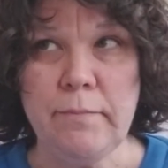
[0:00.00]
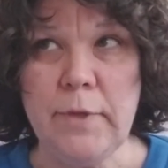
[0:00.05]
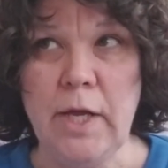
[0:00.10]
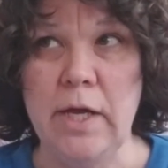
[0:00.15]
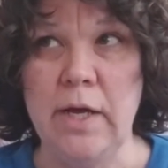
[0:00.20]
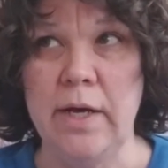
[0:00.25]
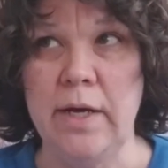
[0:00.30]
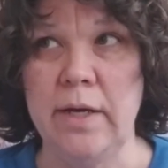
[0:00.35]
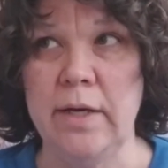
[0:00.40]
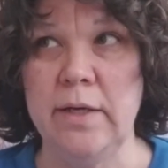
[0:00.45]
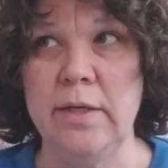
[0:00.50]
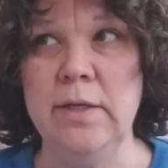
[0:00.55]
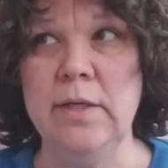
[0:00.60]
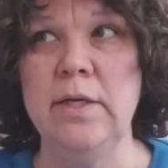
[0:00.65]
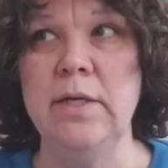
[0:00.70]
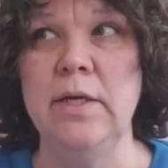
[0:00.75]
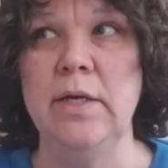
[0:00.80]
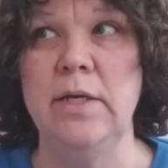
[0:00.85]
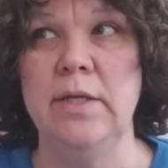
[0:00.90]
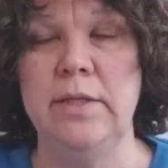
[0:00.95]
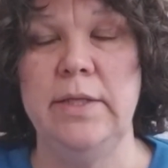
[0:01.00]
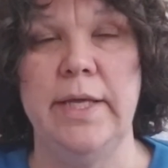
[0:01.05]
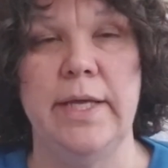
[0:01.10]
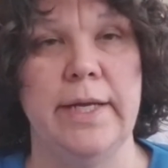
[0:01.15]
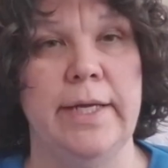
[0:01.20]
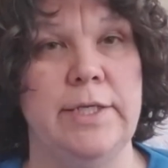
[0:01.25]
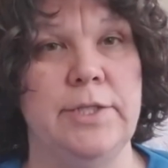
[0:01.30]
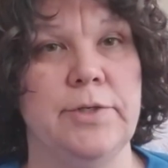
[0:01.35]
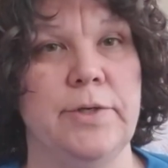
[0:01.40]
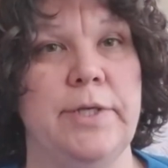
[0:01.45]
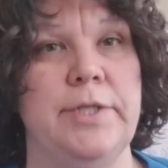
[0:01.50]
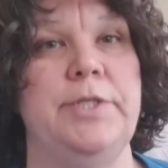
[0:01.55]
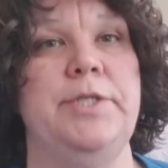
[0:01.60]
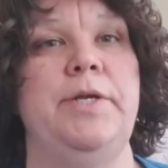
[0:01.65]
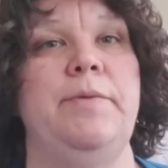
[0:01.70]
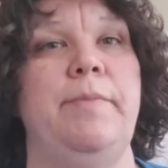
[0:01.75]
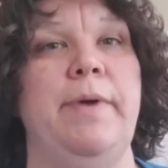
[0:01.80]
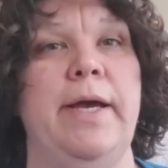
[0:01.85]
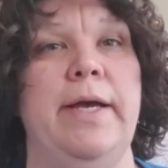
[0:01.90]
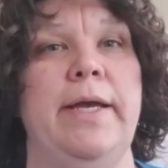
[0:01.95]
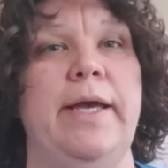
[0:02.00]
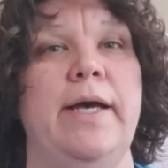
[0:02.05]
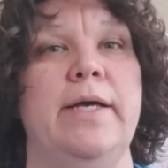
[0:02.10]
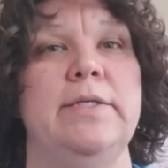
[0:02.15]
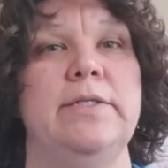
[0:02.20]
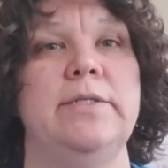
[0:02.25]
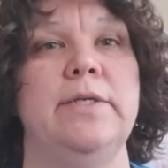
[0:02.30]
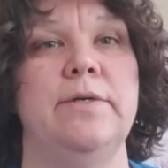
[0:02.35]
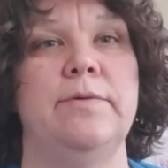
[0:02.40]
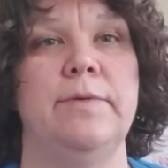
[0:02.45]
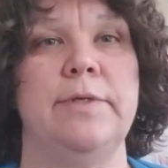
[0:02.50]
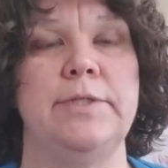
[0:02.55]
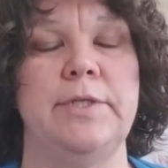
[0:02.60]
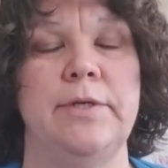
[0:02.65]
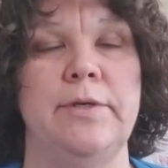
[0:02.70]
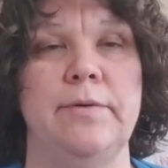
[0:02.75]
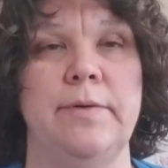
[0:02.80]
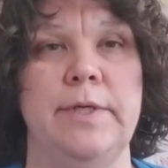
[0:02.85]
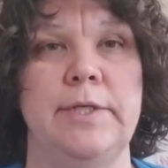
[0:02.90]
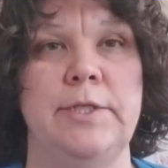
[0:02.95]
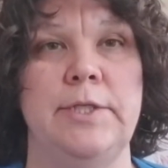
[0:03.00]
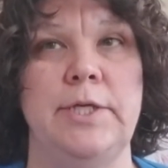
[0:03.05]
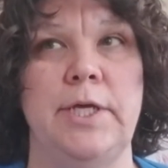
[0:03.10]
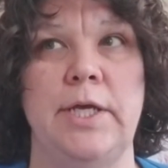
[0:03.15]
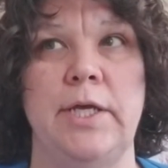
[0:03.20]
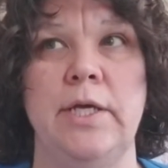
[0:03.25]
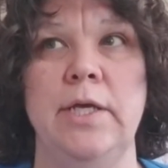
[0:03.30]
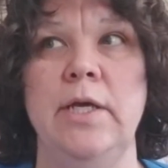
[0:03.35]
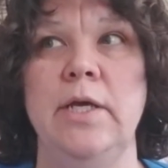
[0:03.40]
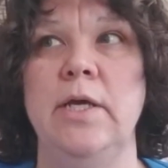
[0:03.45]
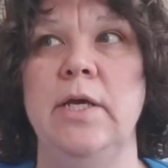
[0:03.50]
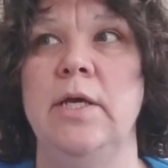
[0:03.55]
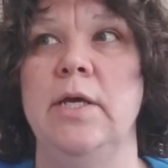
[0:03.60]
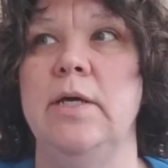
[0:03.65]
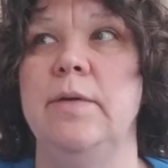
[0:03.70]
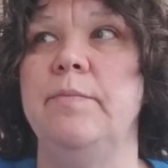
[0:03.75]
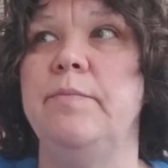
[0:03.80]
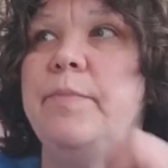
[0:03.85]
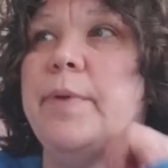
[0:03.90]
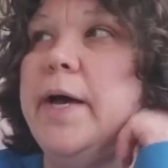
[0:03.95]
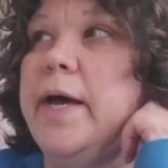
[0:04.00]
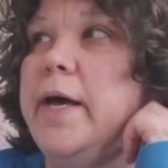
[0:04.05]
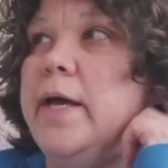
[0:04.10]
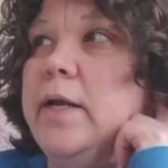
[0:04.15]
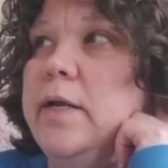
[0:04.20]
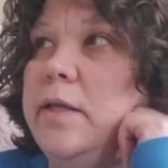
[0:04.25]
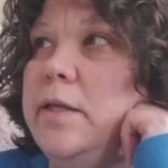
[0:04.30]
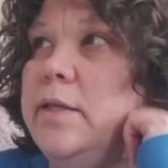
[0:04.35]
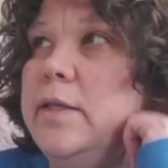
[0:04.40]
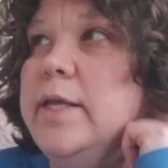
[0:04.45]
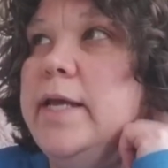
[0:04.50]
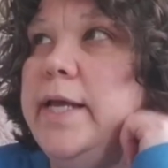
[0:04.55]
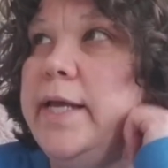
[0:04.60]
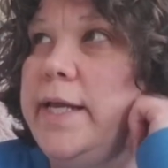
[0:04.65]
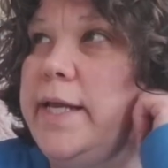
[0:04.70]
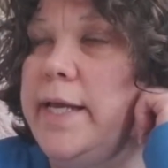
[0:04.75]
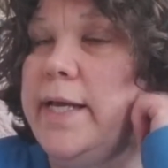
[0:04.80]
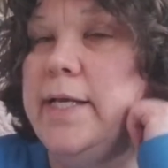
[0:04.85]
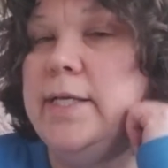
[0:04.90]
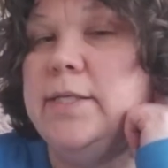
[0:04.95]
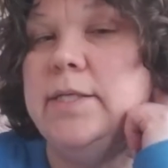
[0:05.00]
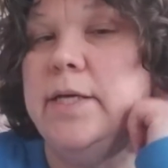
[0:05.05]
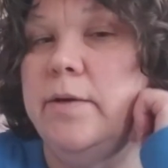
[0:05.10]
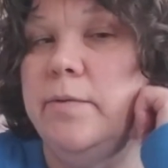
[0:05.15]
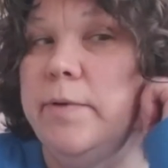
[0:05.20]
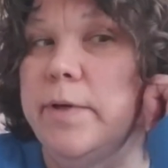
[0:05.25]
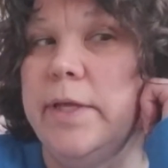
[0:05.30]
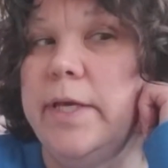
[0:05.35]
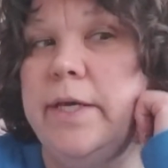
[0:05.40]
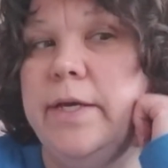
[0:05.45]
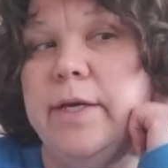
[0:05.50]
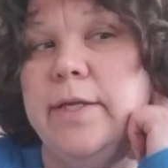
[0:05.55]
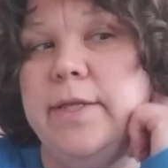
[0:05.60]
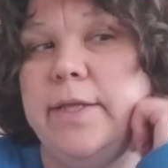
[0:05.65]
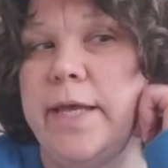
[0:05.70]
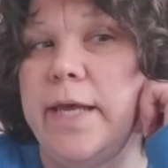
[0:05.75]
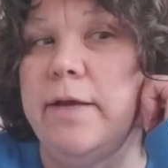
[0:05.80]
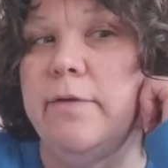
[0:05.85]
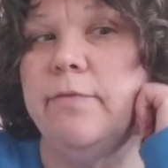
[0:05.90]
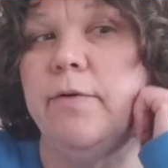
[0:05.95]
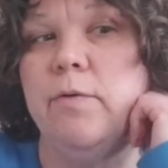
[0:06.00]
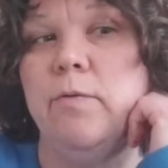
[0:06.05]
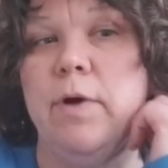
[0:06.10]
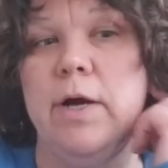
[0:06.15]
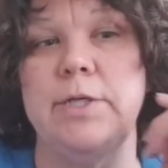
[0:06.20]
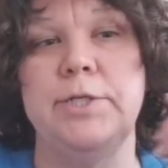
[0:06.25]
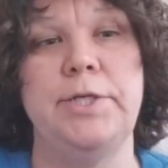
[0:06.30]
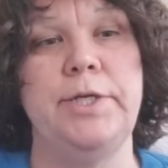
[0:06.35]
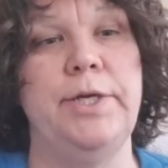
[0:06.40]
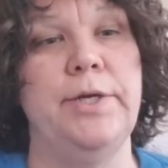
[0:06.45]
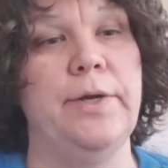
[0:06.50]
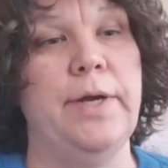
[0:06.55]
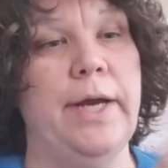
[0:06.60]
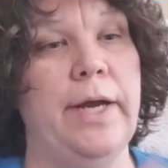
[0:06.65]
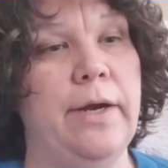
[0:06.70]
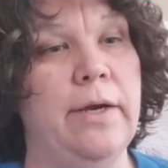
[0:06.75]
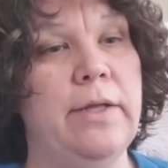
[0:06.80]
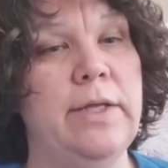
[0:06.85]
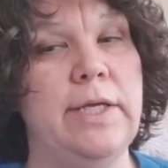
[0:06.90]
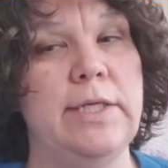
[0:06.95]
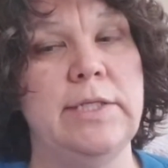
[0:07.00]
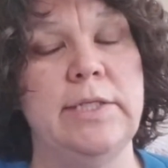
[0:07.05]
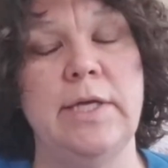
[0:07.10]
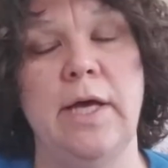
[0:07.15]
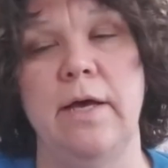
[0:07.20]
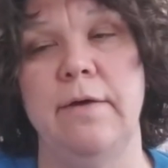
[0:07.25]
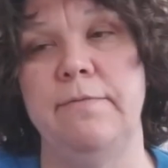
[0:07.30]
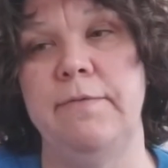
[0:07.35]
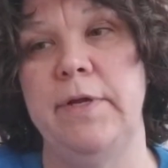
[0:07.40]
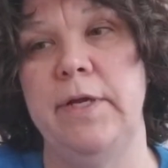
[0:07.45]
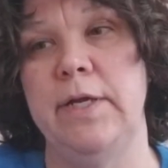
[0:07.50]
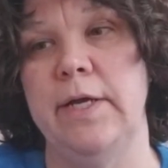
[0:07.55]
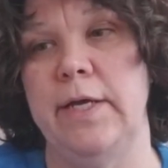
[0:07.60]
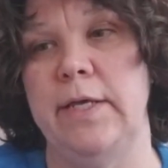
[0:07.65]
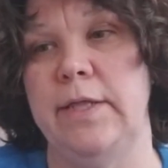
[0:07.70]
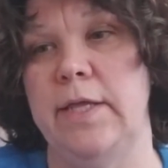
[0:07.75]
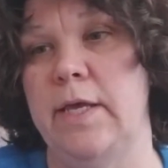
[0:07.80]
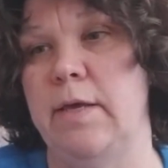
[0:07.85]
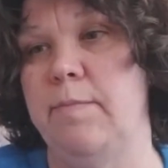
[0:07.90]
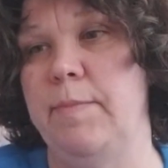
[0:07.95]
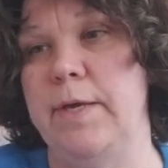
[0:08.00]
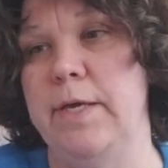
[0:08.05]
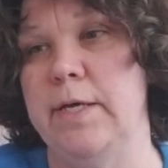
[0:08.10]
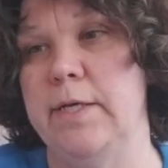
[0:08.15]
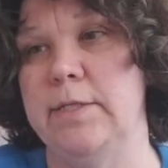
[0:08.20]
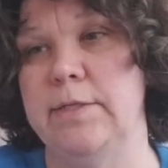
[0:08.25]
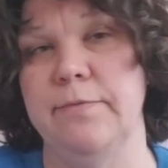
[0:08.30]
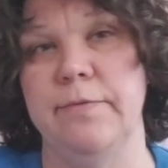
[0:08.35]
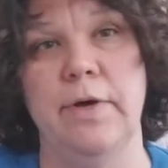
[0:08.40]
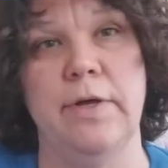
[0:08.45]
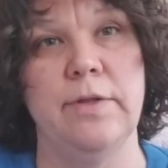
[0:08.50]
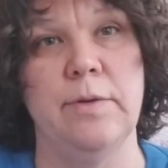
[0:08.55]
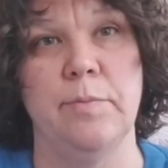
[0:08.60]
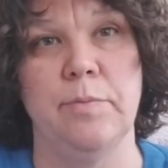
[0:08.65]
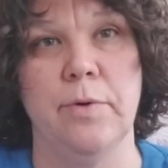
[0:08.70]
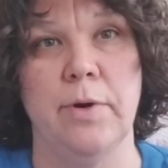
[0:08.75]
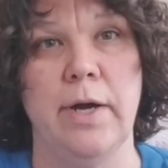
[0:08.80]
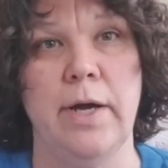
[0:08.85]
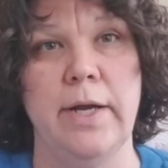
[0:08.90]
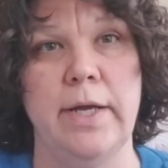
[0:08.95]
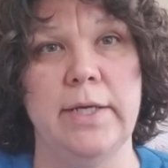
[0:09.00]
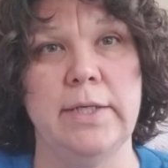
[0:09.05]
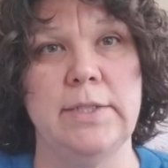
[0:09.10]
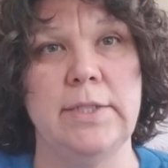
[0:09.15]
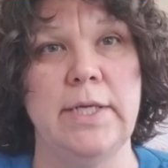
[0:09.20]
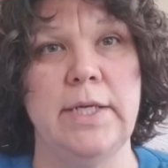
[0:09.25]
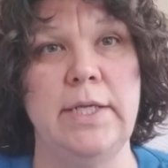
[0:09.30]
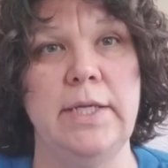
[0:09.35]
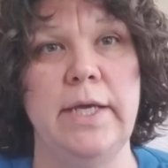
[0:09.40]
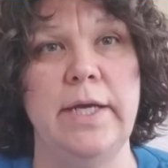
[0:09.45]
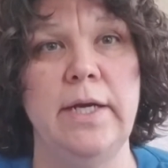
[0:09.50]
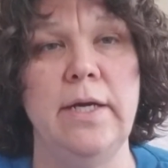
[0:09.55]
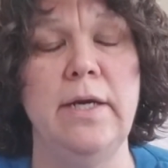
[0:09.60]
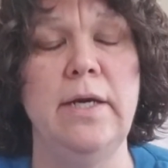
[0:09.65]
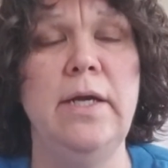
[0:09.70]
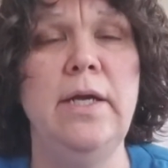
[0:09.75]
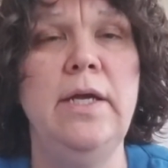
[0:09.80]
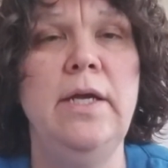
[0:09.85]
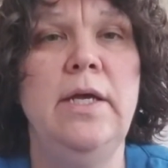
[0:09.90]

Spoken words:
Then I scrunched it back out so it wasn't crunchy. But it is a really good thing for washing your hair less often. I think because of all the products in there,